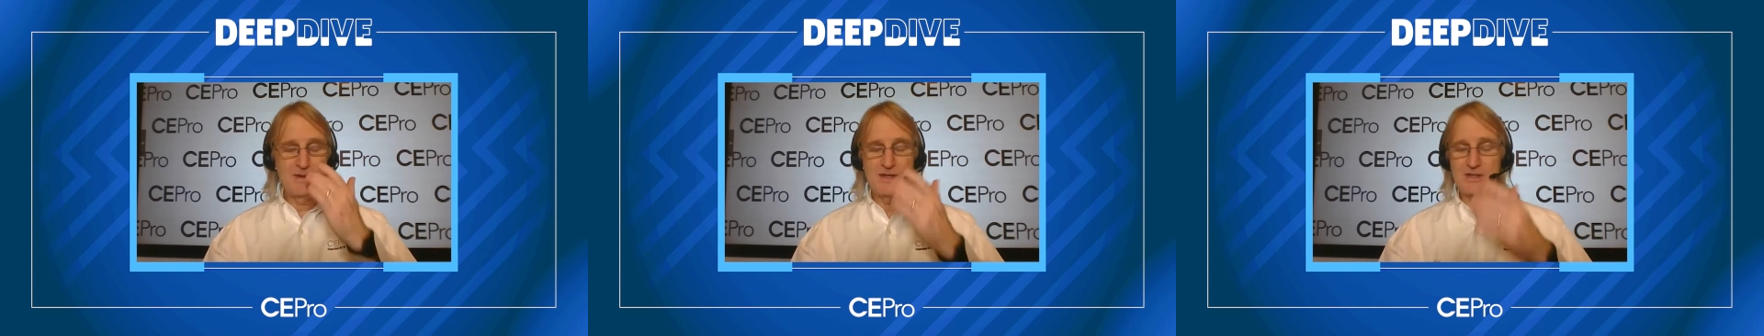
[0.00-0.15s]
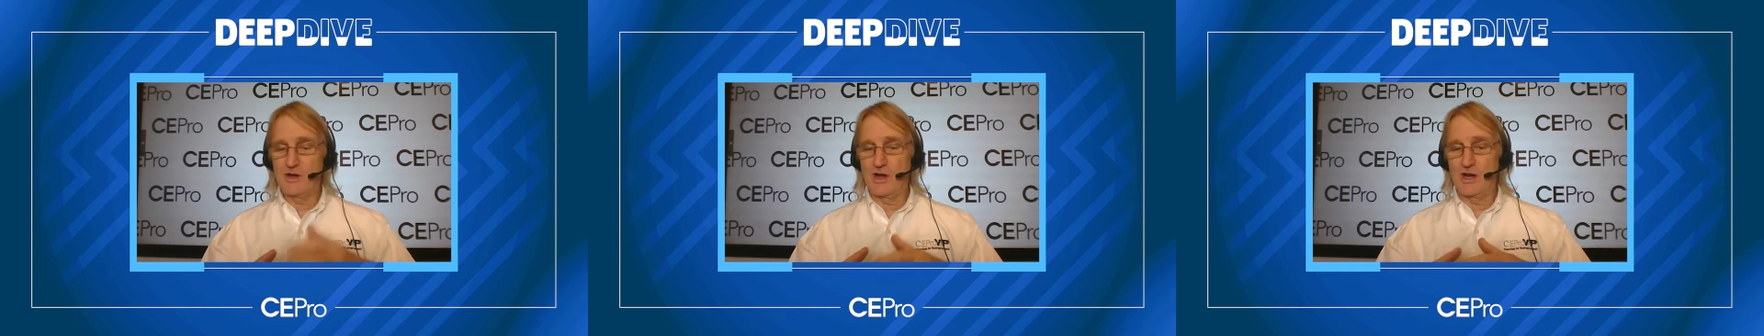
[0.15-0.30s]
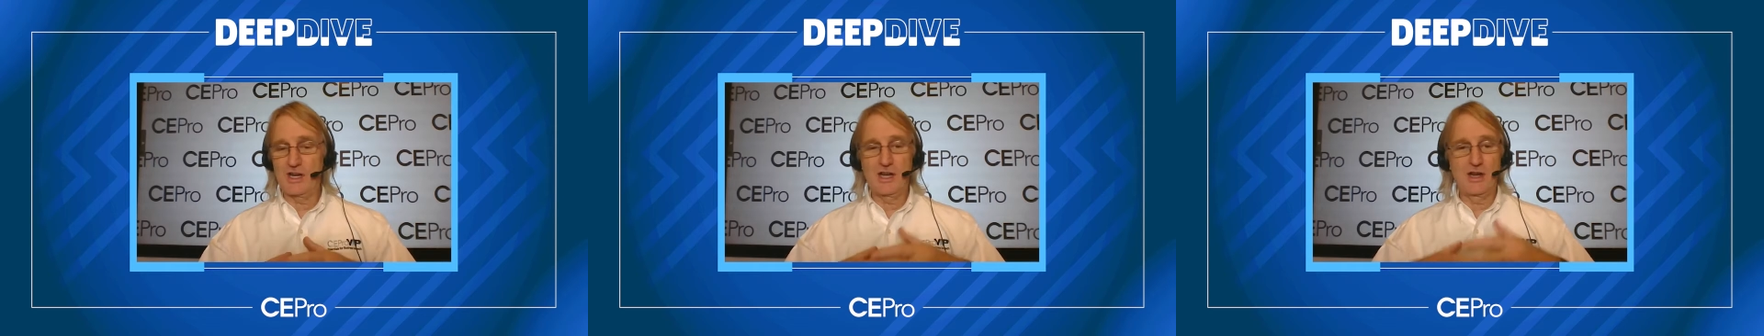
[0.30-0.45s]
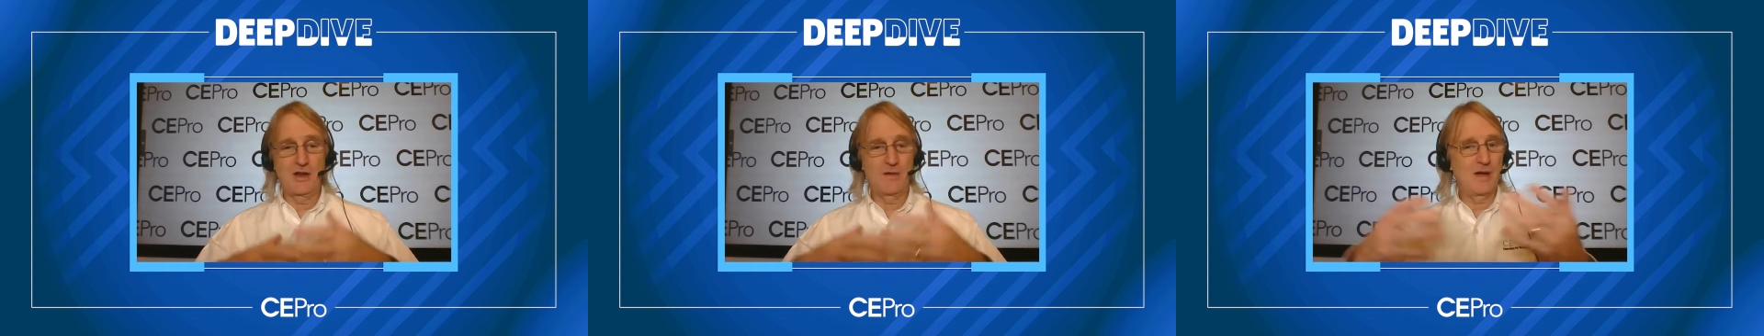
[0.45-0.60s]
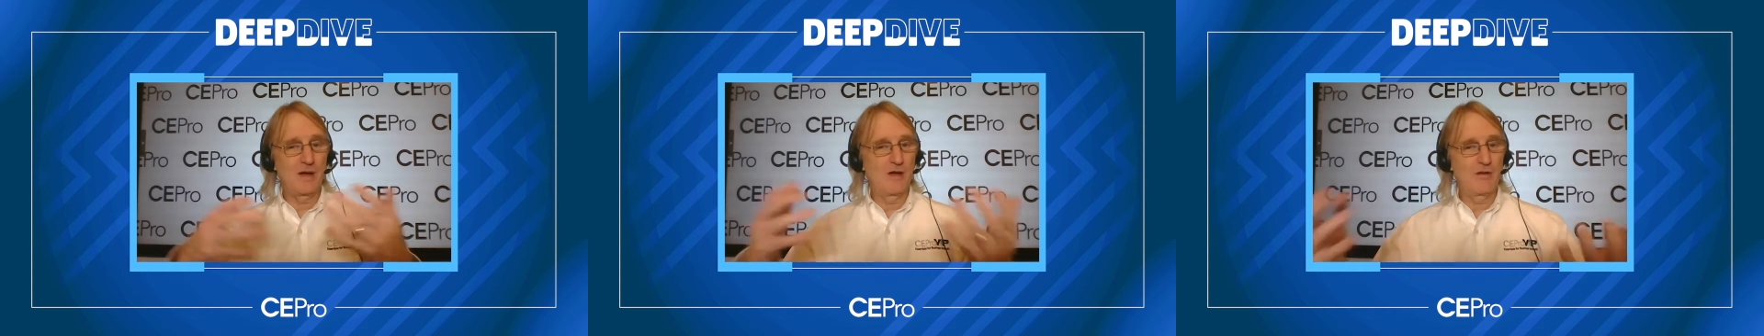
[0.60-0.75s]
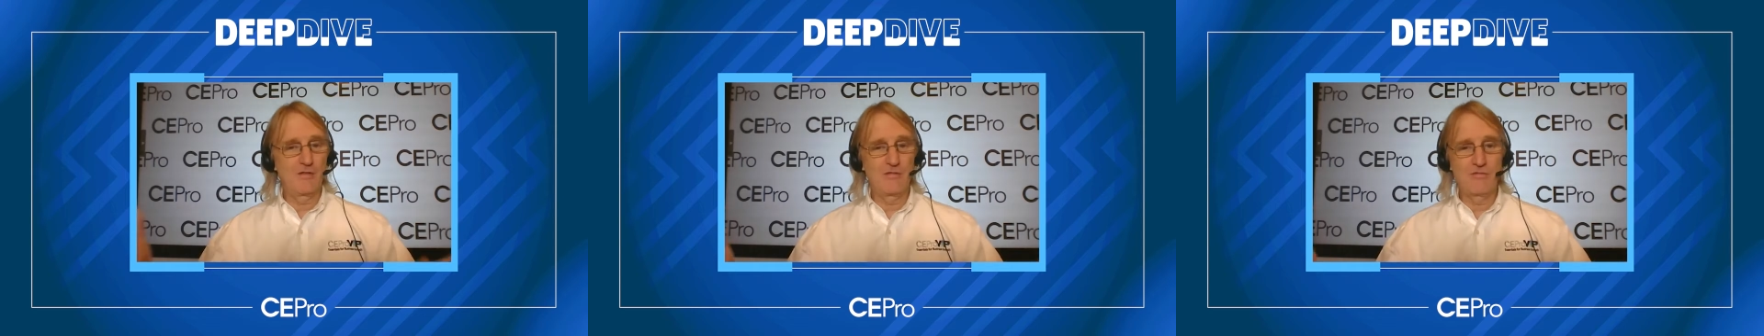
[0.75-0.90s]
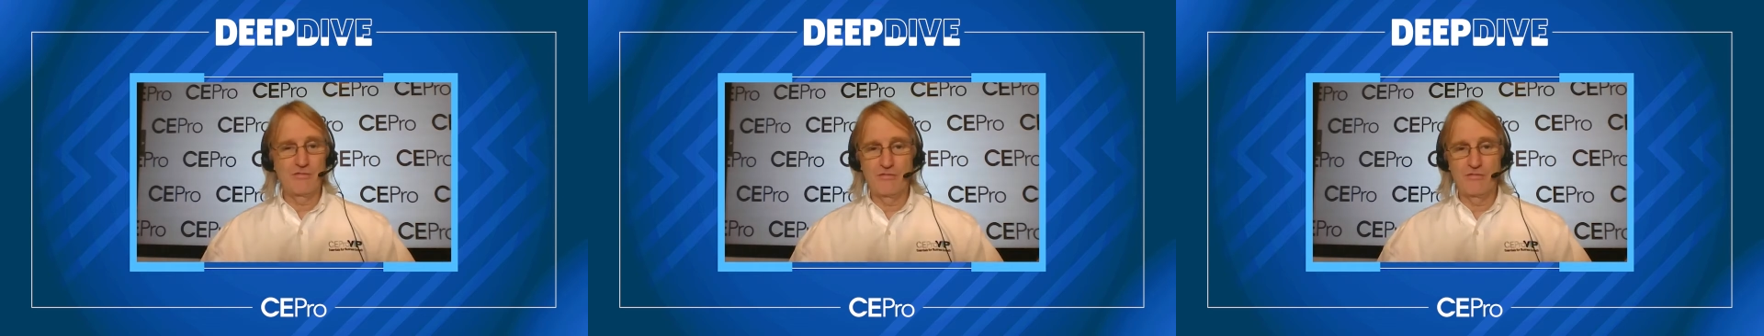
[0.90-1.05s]
be talking
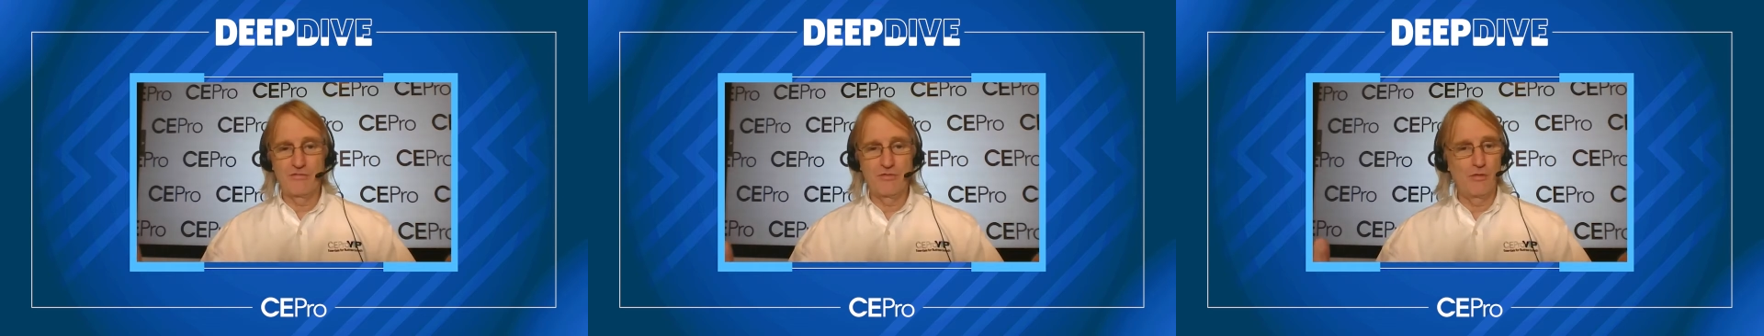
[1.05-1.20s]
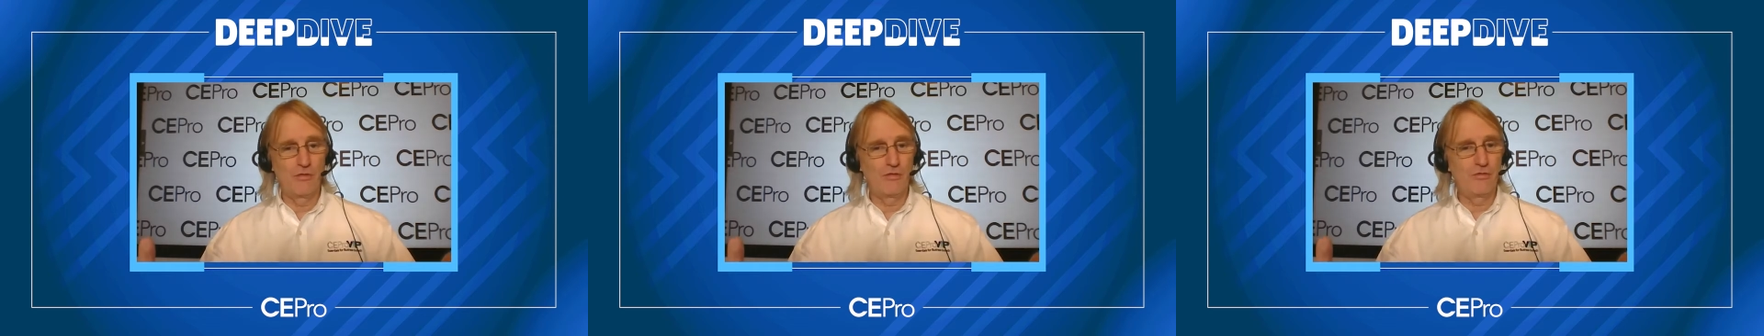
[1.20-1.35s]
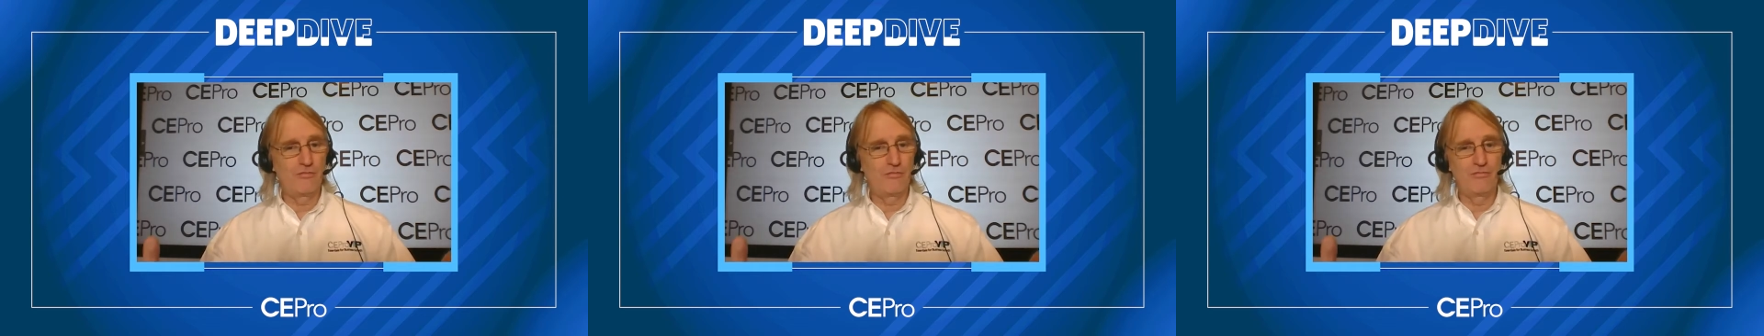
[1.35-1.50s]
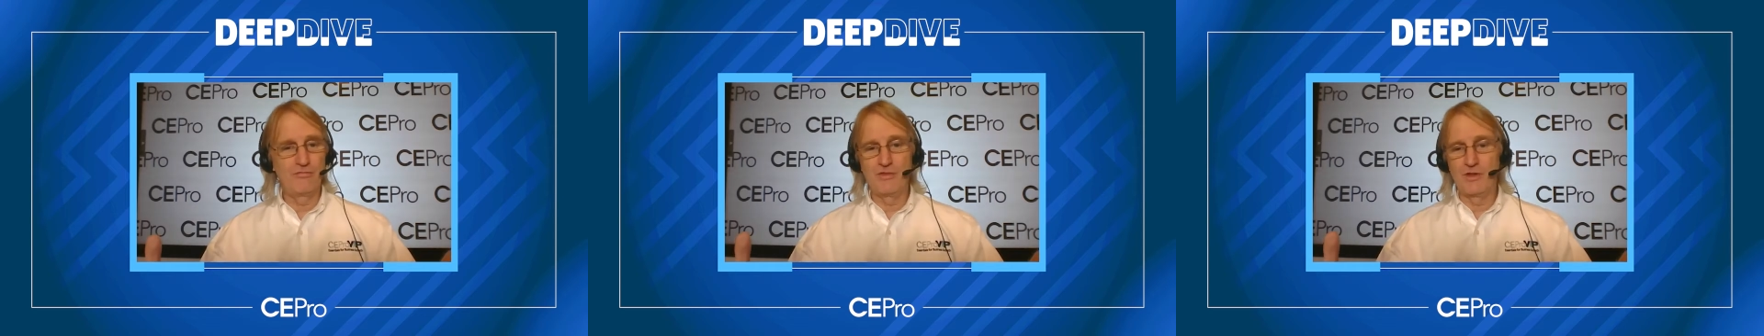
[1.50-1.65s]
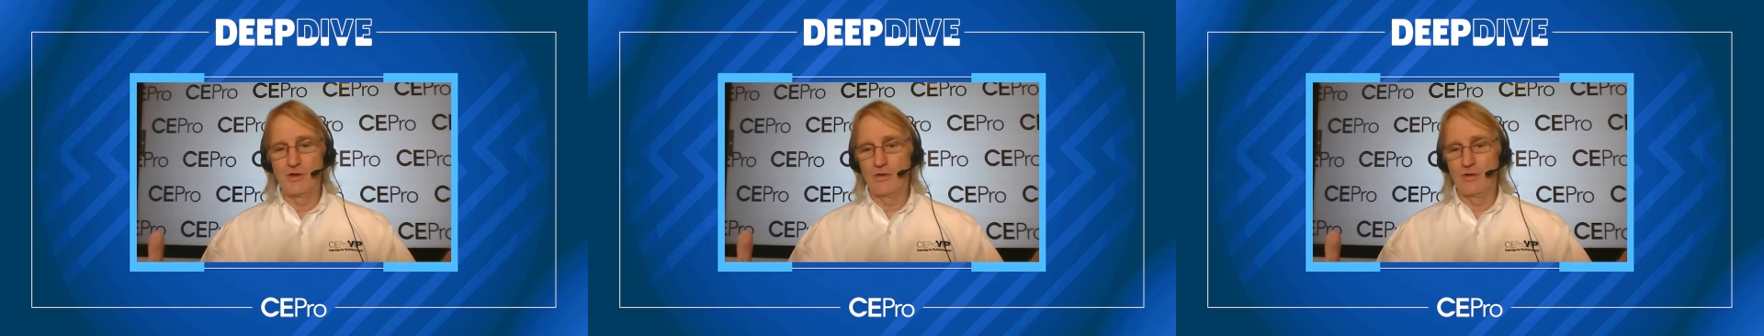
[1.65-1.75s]
about full,